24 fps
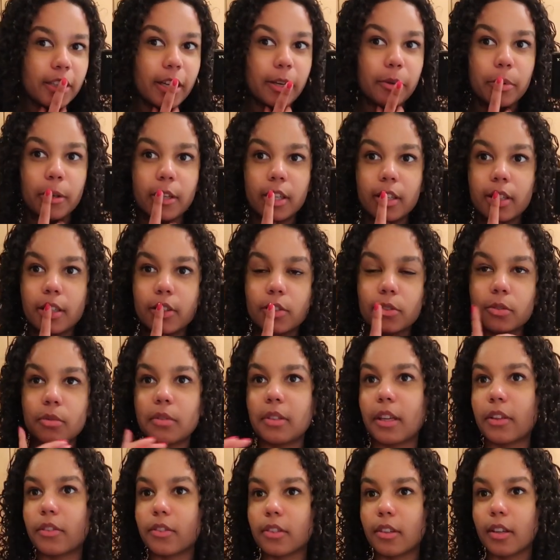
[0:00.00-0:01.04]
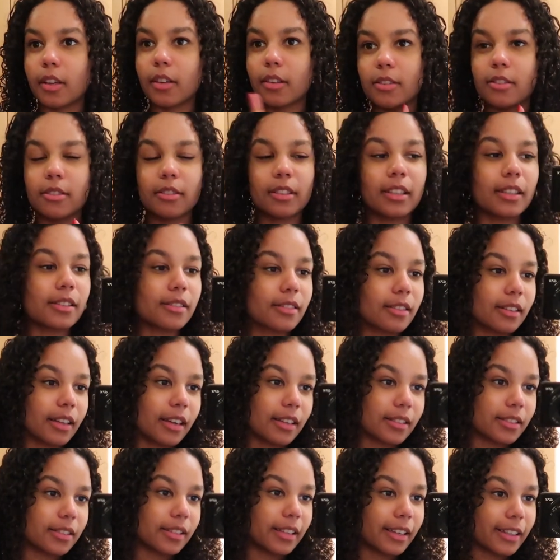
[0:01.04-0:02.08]
I really need to do that today because today's the
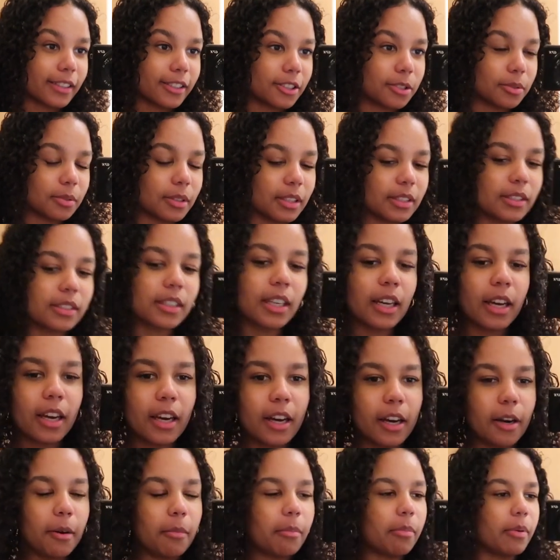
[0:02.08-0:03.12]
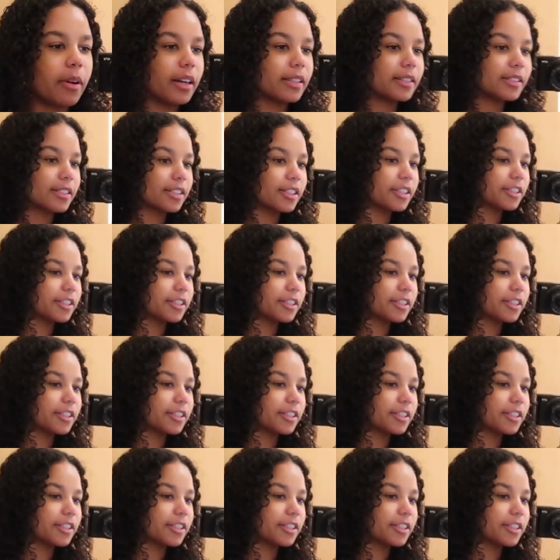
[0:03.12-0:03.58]
last day I can do it. But